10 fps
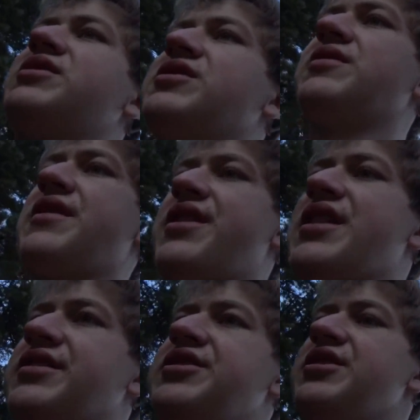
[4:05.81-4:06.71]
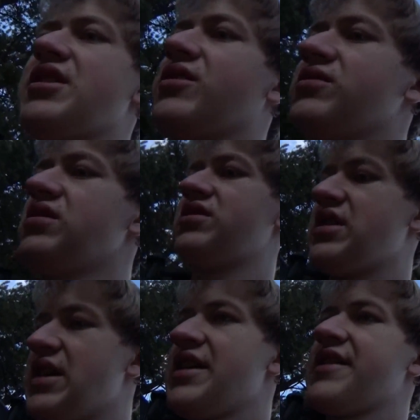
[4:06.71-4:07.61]
certain things you know
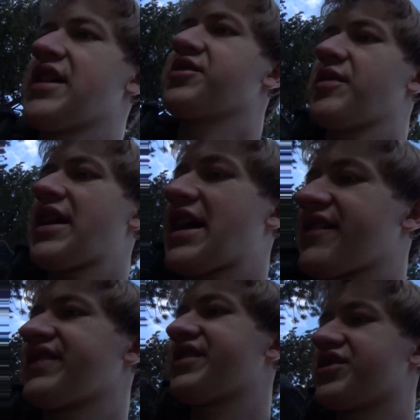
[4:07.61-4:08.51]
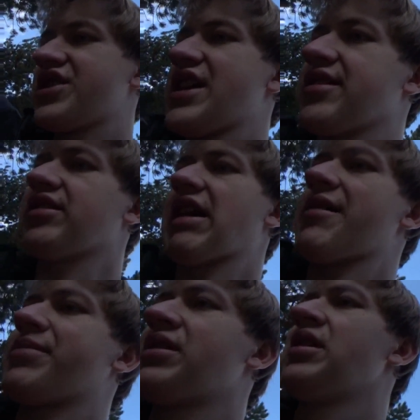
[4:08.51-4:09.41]
and that's why i have this channel
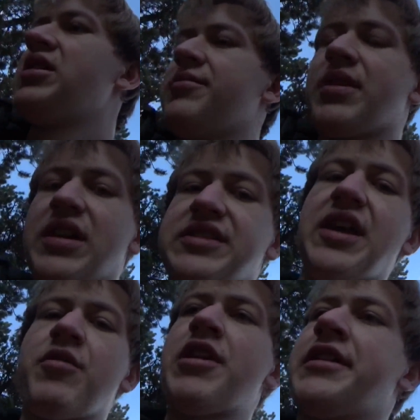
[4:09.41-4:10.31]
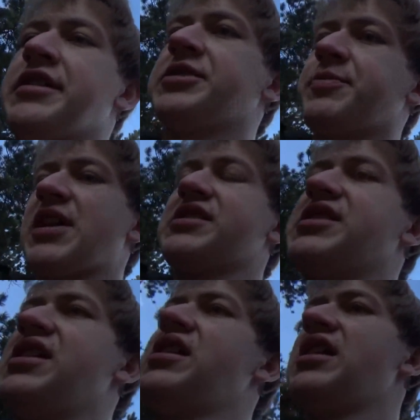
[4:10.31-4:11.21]
up because i want to express
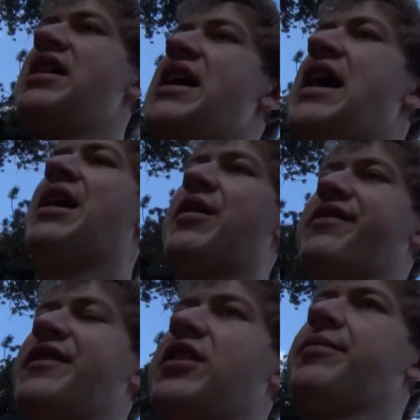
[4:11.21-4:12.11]
how i feel